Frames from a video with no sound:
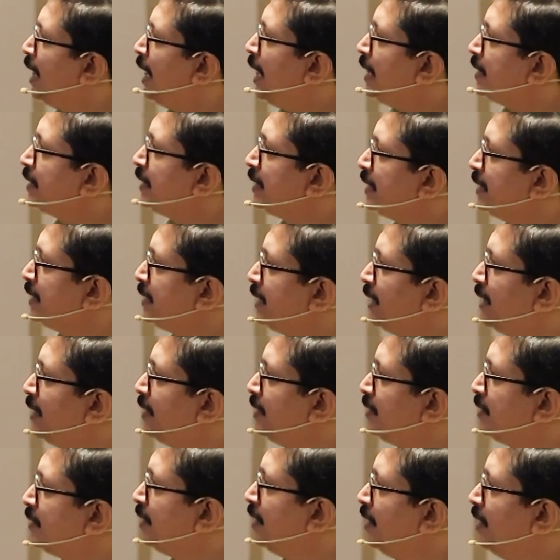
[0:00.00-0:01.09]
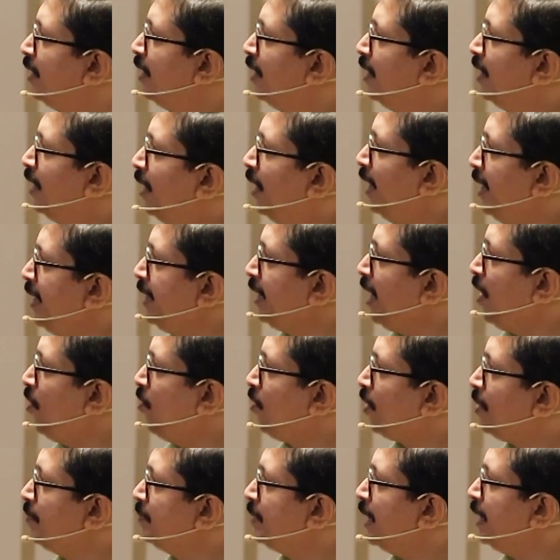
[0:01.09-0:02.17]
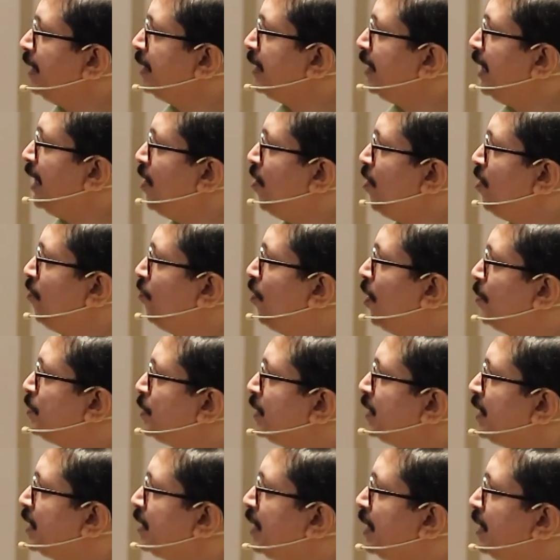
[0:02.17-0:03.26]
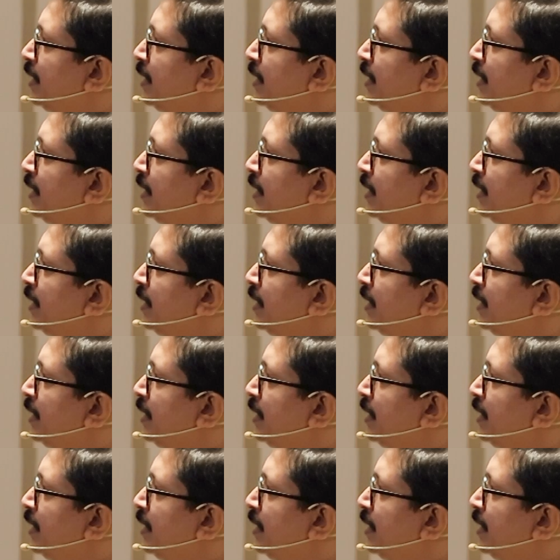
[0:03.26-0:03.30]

As a result, learning outcome that rely on verbs such as